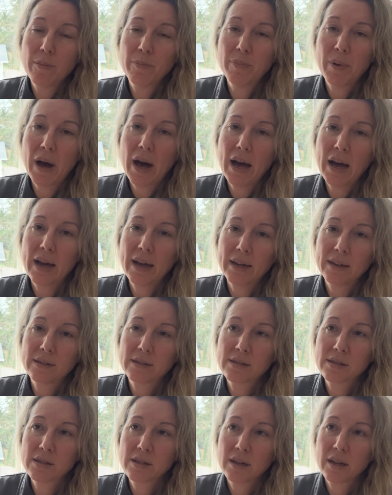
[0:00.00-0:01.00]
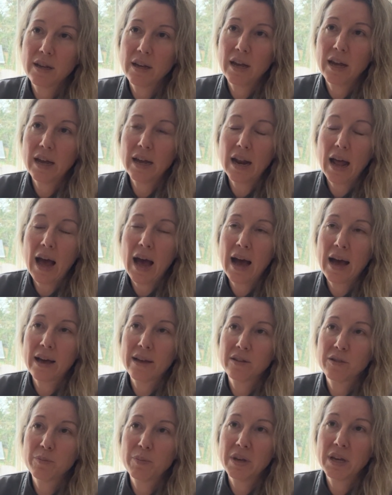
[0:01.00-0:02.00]
but it
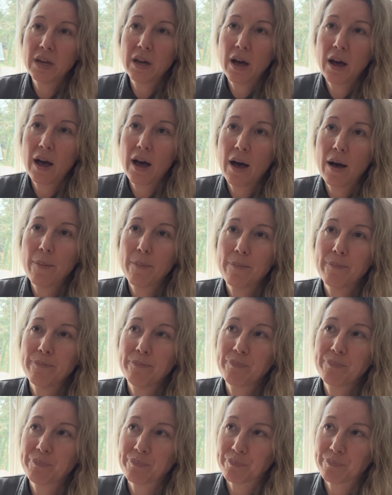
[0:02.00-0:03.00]
has become,